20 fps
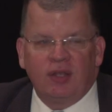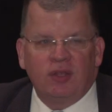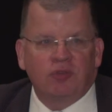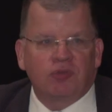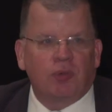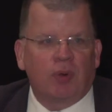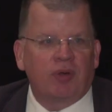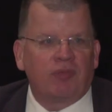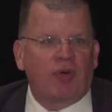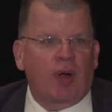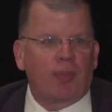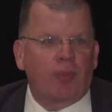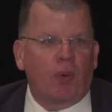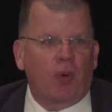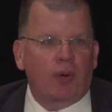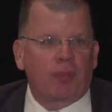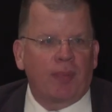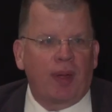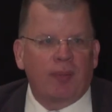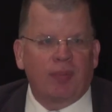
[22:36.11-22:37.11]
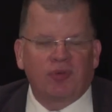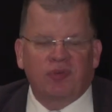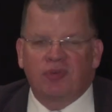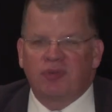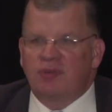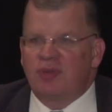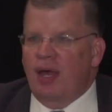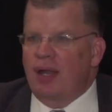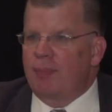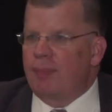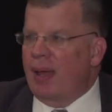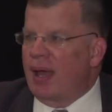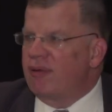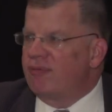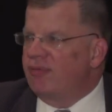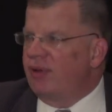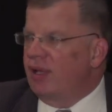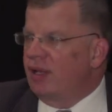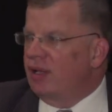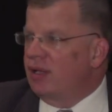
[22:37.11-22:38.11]
He's one of our board members. He's not a
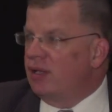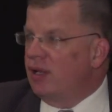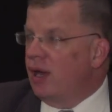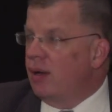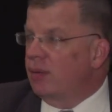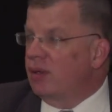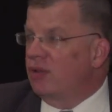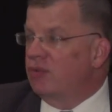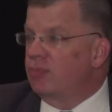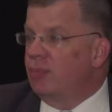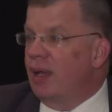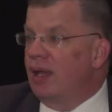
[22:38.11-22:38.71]
bad fellow to know because,